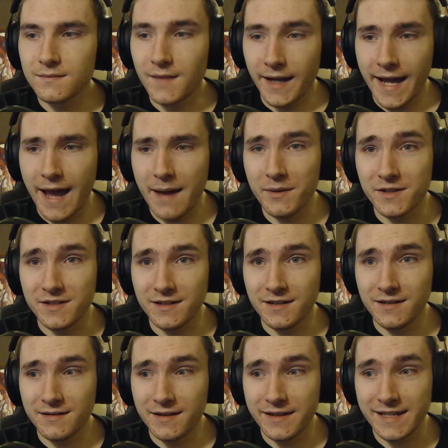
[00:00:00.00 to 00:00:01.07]

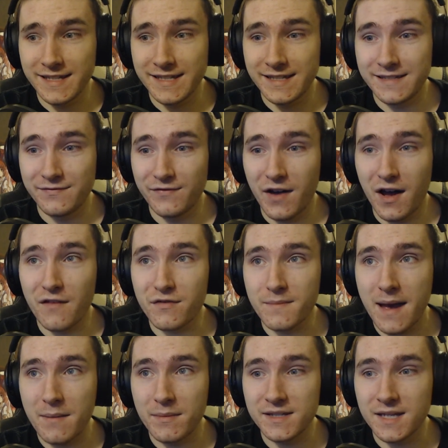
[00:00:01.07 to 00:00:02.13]
Amateur? This is far from
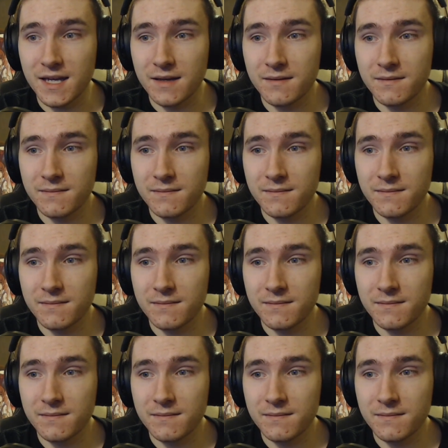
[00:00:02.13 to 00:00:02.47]
amateur.